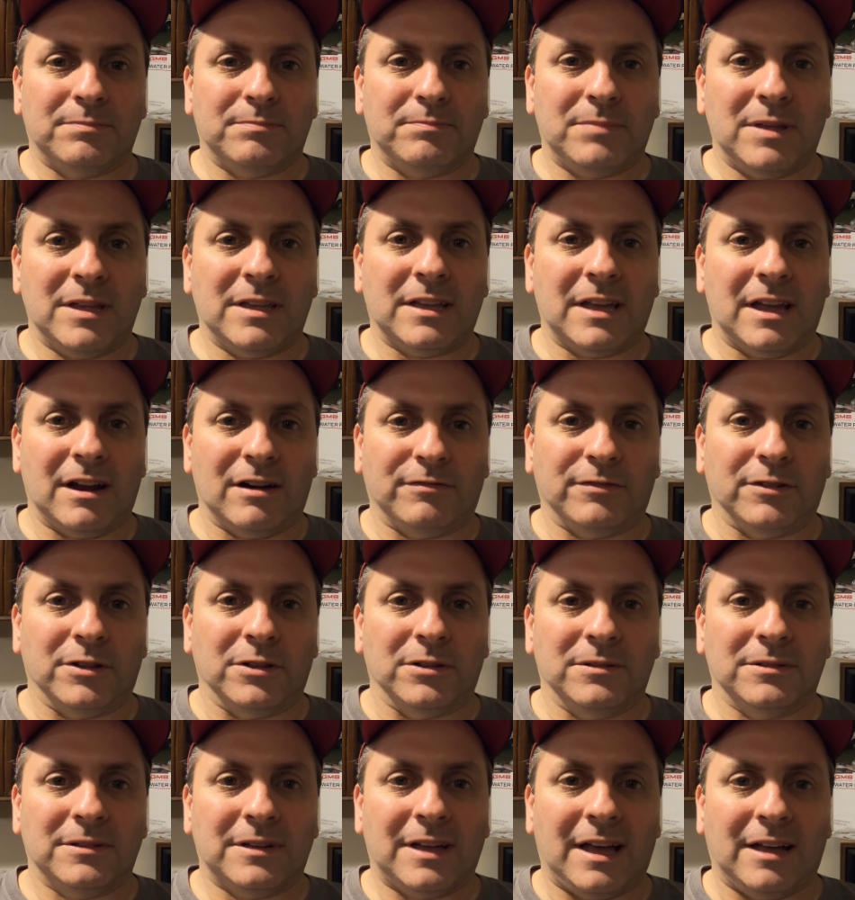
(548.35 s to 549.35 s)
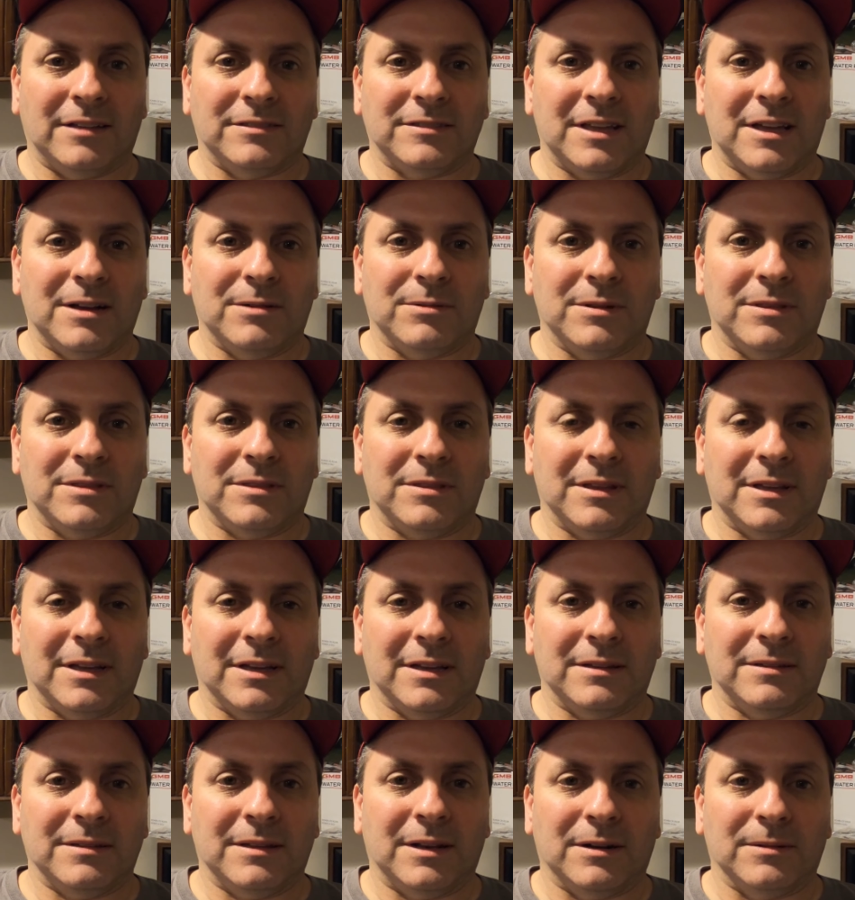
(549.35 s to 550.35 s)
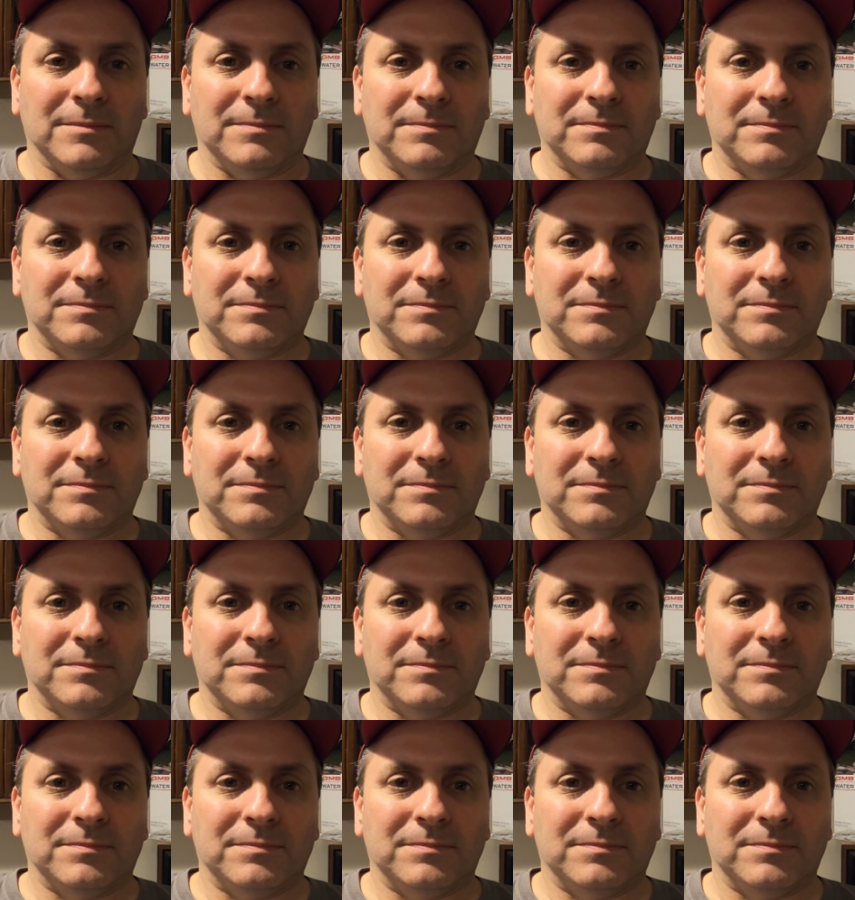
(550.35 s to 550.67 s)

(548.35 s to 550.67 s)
be careful out there with, you know,